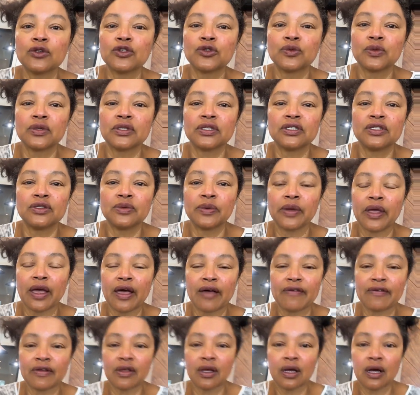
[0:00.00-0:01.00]
And which ones
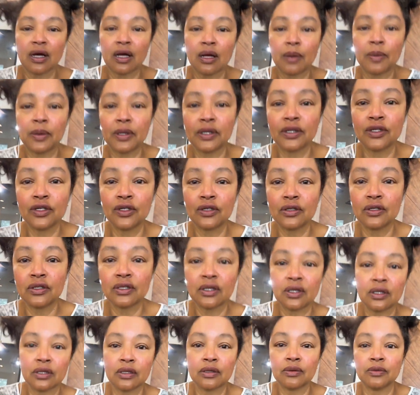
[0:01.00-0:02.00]
do we have in common?
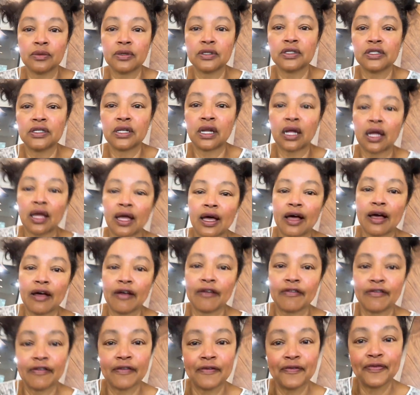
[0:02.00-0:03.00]
Do you see the ones that I
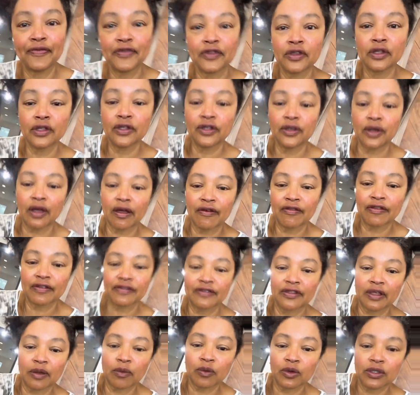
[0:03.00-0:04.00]
have? Do you
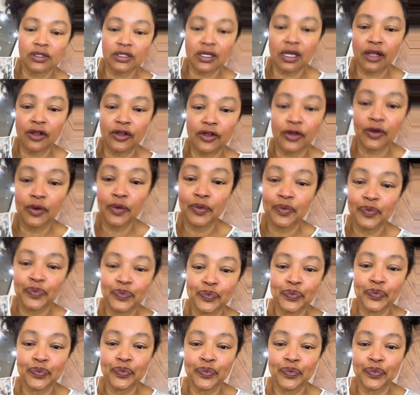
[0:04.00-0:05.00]
have the same ones I
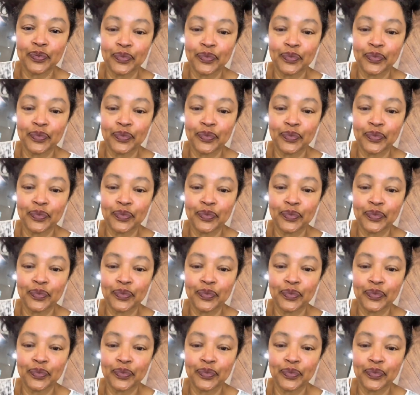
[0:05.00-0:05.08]
do?